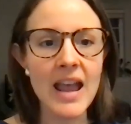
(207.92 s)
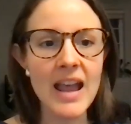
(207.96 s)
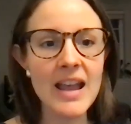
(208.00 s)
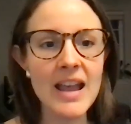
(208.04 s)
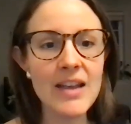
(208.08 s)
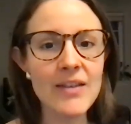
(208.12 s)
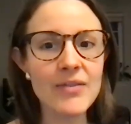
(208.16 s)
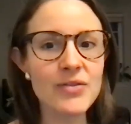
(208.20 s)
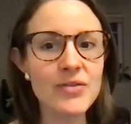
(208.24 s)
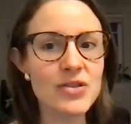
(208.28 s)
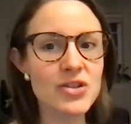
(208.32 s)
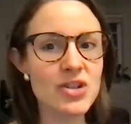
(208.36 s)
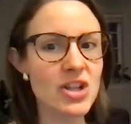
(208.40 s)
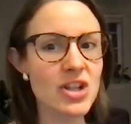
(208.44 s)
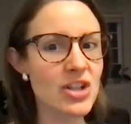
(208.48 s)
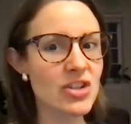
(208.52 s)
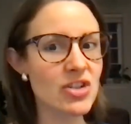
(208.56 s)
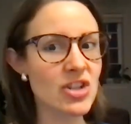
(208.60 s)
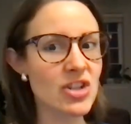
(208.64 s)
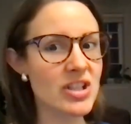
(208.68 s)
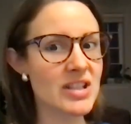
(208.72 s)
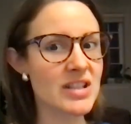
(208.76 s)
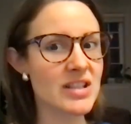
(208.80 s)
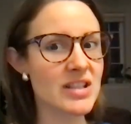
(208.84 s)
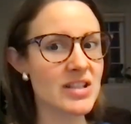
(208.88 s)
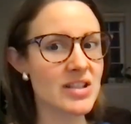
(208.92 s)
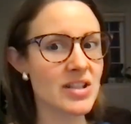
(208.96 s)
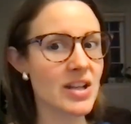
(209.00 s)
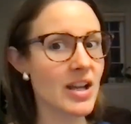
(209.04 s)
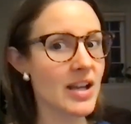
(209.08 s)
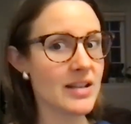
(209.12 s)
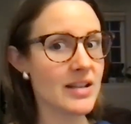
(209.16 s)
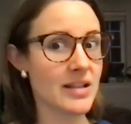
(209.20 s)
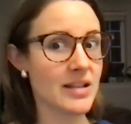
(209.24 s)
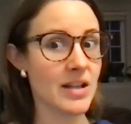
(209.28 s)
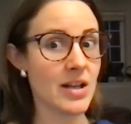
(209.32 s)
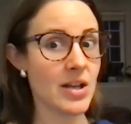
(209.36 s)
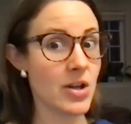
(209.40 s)
If she just
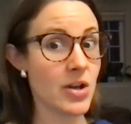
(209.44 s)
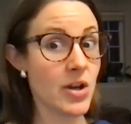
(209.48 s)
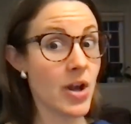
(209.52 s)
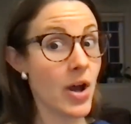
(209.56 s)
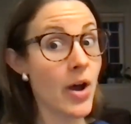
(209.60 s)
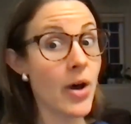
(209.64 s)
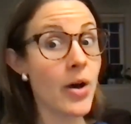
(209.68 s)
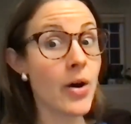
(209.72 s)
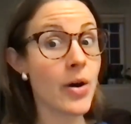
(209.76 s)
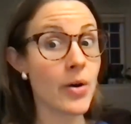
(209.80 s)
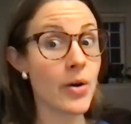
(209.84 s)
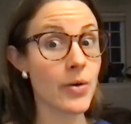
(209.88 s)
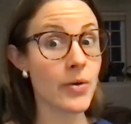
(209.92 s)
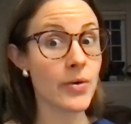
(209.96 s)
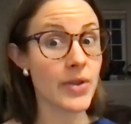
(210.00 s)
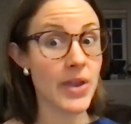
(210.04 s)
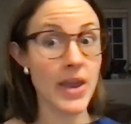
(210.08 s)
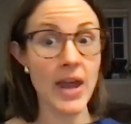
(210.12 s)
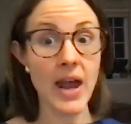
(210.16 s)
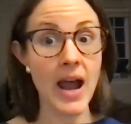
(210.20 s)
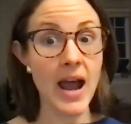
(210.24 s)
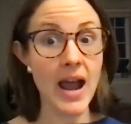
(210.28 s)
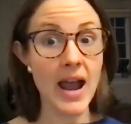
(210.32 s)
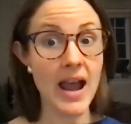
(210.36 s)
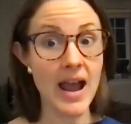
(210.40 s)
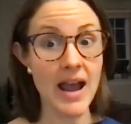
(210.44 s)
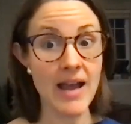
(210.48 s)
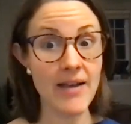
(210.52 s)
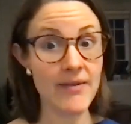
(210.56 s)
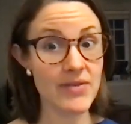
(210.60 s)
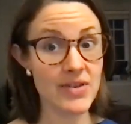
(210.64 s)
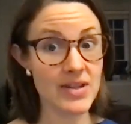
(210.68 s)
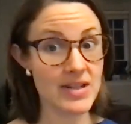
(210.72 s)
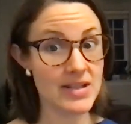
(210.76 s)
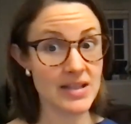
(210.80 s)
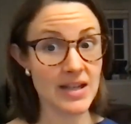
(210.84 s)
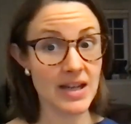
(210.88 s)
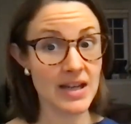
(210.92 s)
doesn't know that I
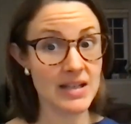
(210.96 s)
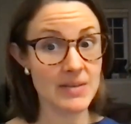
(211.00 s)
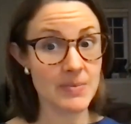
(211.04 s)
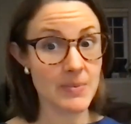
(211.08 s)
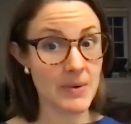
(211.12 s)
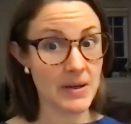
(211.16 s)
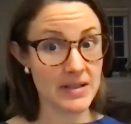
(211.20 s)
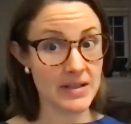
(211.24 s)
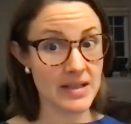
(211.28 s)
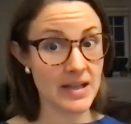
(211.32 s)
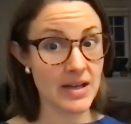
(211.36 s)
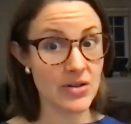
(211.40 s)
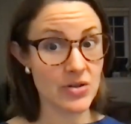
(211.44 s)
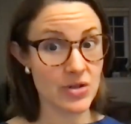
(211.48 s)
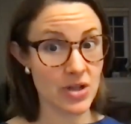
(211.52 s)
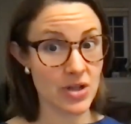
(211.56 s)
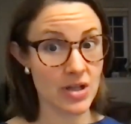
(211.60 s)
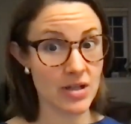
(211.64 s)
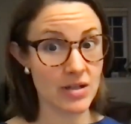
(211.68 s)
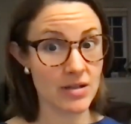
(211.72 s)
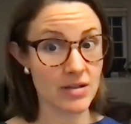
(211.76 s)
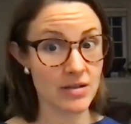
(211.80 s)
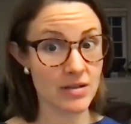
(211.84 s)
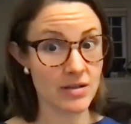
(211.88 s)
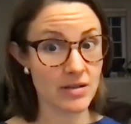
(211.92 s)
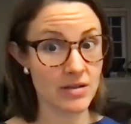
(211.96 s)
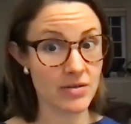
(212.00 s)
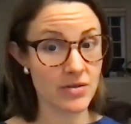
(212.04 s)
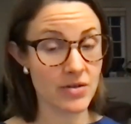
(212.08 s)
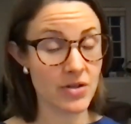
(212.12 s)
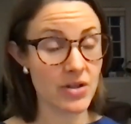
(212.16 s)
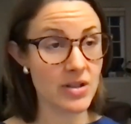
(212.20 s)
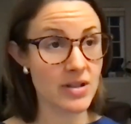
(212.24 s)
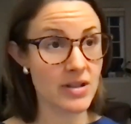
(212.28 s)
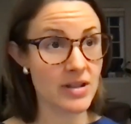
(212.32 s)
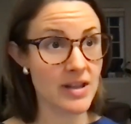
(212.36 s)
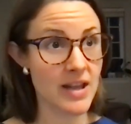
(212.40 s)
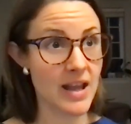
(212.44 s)
have this expectation,
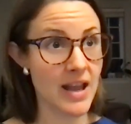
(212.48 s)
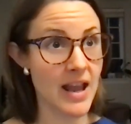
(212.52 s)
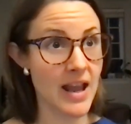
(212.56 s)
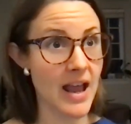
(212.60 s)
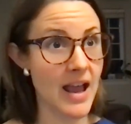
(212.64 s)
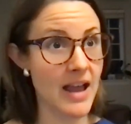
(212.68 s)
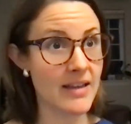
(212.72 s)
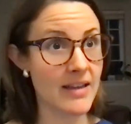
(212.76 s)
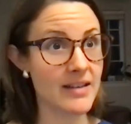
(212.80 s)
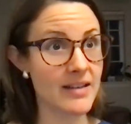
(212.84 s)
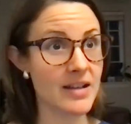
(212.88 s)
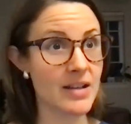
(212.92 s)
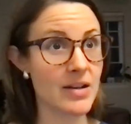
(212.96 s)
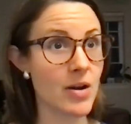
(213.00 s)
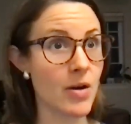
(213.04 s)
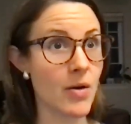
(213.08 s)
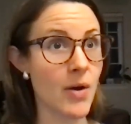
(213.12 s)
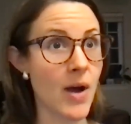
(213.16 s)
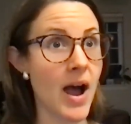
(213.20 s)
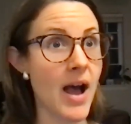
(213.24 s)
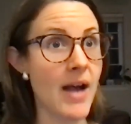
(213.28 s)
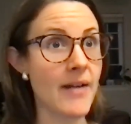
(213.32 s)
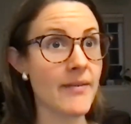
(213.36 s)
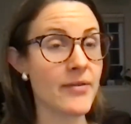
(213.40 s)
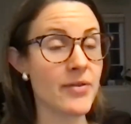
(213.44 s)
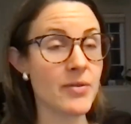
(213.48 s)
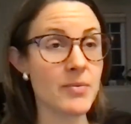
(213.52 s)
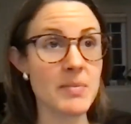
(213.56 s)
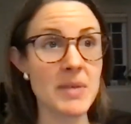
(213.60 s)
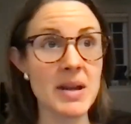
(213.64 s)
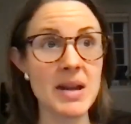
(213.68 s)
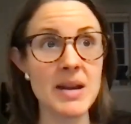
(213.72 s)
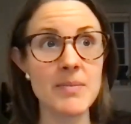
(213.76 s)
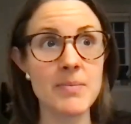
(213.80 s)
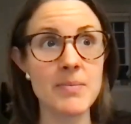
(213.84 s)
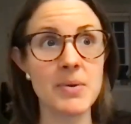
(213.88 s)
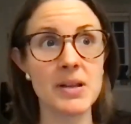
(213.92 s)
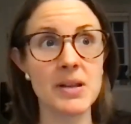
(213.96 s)
for
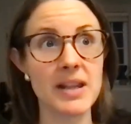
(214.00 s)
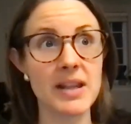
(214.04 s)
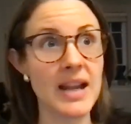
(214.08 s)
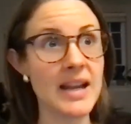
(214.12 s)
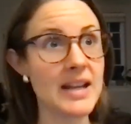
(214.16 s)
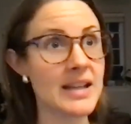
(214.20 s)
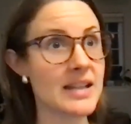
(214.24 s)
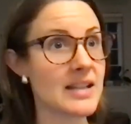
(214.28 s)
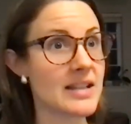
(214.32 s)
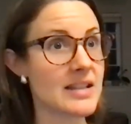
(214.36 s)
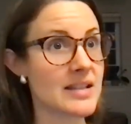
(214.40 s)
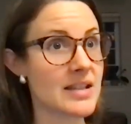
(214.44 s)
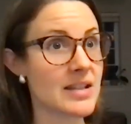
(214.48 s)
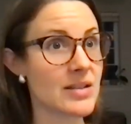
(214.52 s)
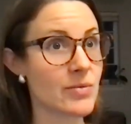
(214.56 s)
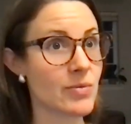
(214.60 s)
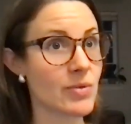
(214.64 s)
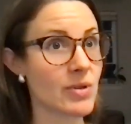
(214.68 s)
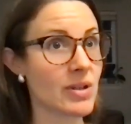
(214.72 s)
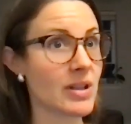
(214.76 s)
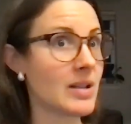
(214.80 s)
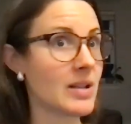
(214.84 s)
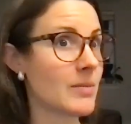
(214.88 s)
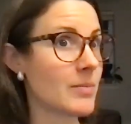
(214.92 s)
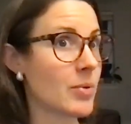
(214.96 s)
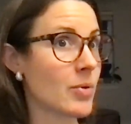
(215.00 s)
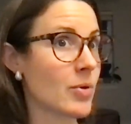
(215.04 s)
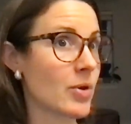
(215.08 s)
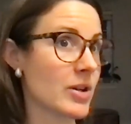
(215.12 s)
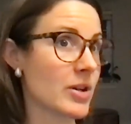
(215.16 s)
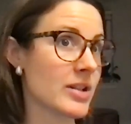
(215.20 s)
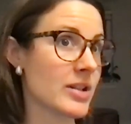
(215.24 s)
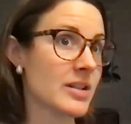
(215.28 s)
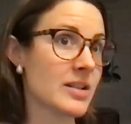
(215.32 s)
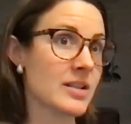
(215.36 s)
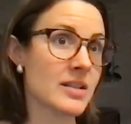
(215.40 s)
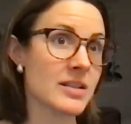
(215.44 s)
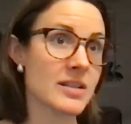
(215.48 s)
me, politeness is really
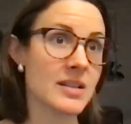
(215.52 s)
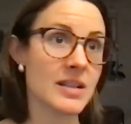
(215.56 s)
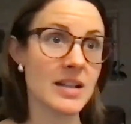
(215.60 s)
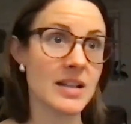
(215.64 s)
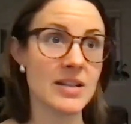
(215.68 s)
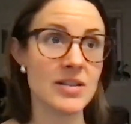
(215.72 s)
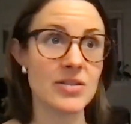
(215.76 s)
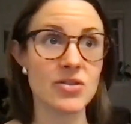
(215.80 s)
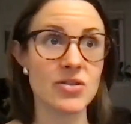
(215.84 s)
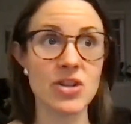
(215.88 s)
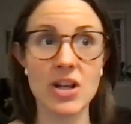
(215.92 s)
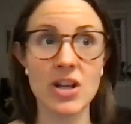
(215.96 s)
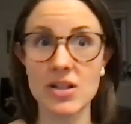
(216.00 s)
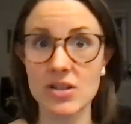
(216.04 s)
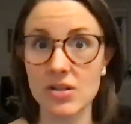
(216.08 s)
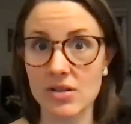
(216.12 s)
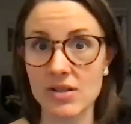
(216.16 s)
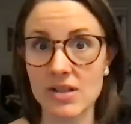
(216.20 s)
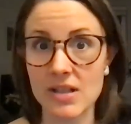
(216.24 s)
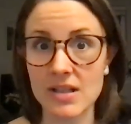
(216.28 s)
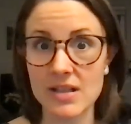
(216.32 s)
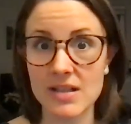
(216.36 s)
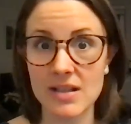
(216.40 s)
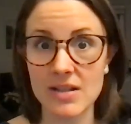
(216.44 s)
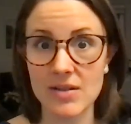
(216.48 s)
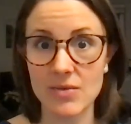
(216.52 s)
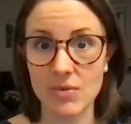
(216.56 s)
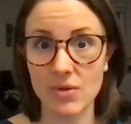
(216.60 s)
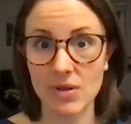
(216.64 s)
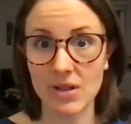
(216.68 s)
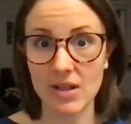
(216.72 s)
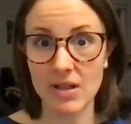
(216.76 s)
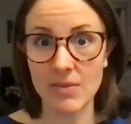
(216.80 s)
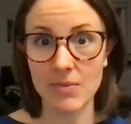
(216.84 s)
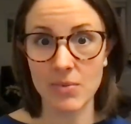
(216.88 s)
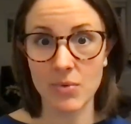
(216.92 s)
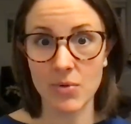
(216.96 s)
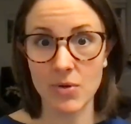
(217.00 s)
important and gentleness is
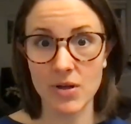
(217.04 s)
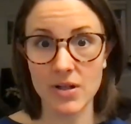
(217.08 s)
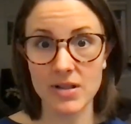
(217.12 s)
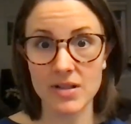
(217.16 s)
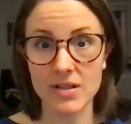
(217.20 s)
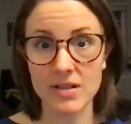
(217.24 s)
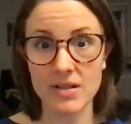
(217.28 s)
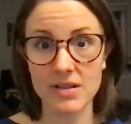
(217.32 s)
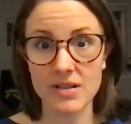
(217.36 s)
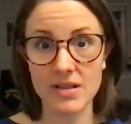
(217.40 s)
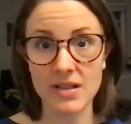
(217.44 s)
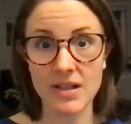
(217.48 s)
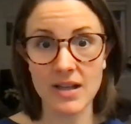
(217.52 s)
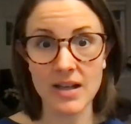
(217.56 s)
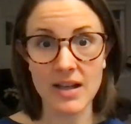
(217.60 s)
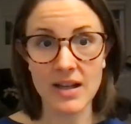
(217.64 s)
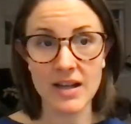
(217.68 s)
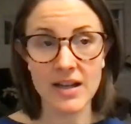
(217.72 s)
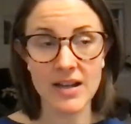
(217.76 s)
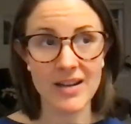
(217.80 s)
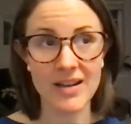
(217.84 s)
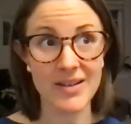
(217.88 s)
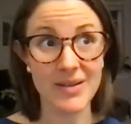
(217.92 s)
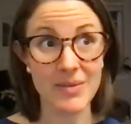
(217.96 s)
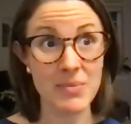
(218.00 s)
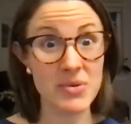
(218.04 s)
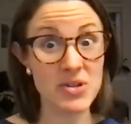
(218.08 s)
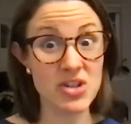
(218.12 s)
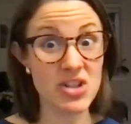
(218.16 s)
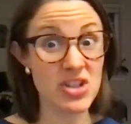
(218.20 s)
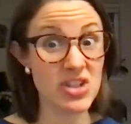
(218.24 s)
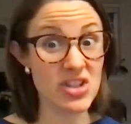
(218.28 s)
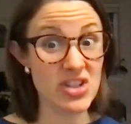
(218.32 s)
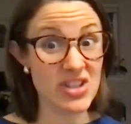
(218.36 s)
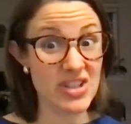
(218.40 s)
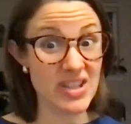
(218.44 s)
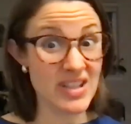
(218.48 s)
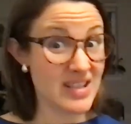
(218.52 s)
really important, but she
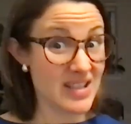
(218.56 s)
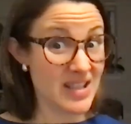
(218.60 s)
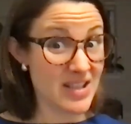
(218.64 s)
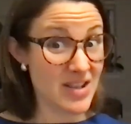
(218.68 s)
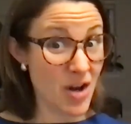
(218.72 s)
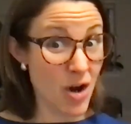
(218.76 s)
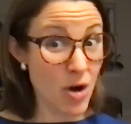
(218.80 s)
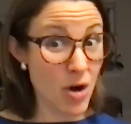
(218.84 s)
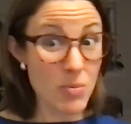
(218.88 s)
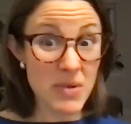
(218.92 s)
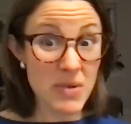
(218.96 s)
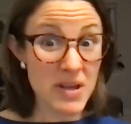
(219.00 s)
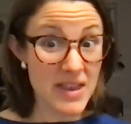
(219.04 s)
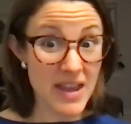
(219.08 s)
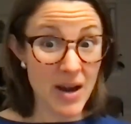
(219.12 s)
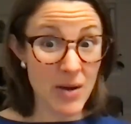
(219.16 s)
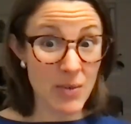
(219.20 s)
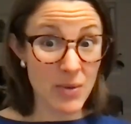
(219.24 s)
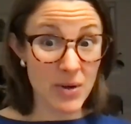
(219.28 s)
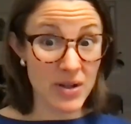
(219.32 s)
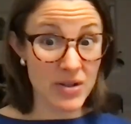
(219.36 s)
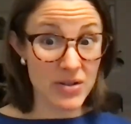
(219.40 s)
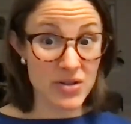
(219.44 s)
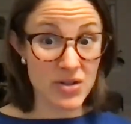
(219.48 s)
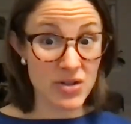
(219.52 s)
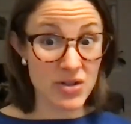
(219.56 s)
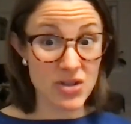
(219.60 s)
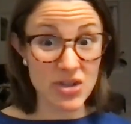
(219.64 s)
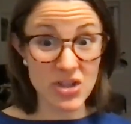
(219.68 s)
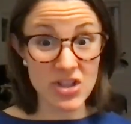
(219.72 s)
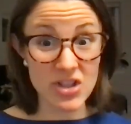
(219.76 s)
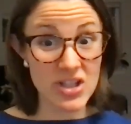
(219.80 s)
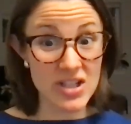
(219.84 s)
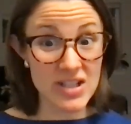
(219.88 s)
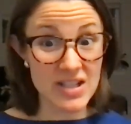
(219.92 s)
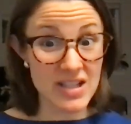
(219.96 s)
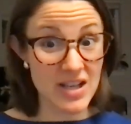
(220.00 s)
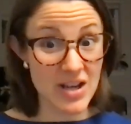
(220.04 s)
just doesn't know me that well. So
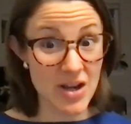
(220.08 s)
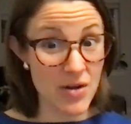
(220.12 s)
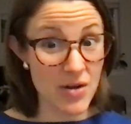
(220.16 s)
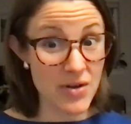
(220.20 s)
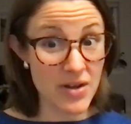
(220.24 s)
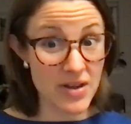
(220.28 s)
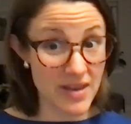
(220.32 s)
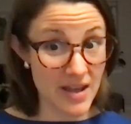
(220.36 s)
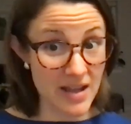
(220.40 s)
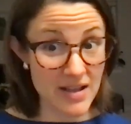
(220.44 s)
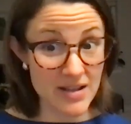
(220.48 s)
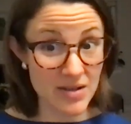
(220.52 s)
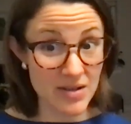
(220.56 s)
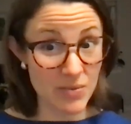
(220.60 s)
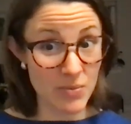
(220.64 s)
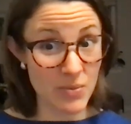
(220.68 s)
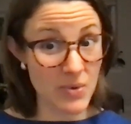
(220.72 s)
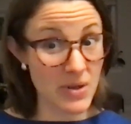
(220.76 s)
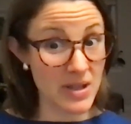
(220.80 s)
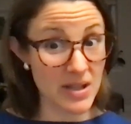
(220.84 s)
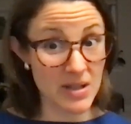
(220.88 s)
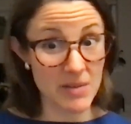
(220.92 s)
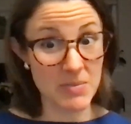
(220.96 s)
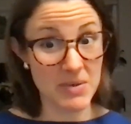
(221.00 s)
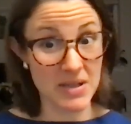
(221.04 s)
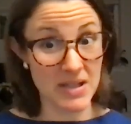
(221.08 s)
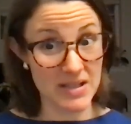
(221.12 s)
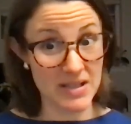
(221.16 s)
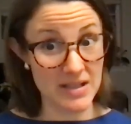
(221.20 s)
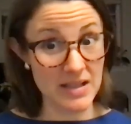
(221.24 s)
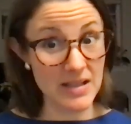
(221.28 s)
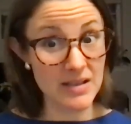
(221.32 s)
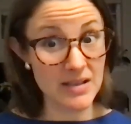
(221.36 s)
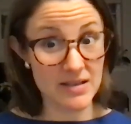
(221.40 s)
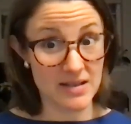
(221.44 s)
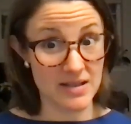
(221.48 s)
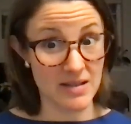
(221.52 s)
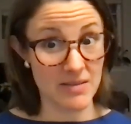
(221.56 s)
she doesn't know that that's a really big
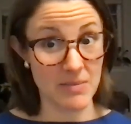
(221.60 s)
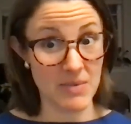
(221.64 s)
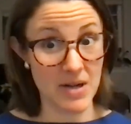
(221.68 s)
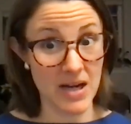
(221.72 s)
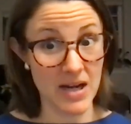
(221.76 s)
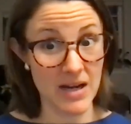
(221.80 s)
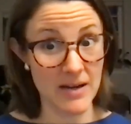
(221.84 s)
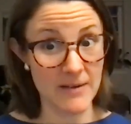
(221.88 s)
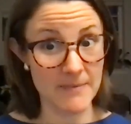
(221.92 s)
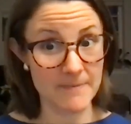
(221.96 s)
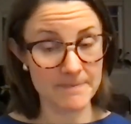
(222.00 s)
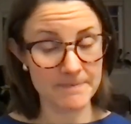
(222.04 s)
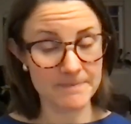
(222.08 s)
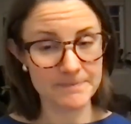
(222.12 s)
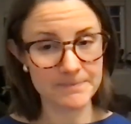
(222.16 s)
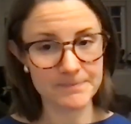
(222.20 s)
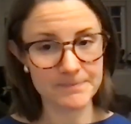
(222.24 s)
deal to me.